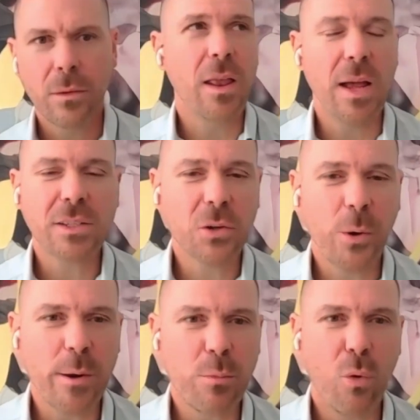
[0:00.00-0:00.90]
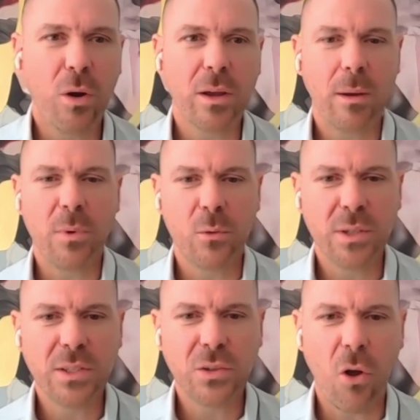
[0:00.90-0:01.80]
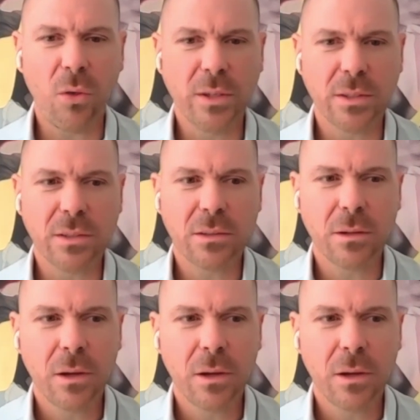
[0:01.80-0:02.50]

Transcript: And that's a great point. I mean, we saw this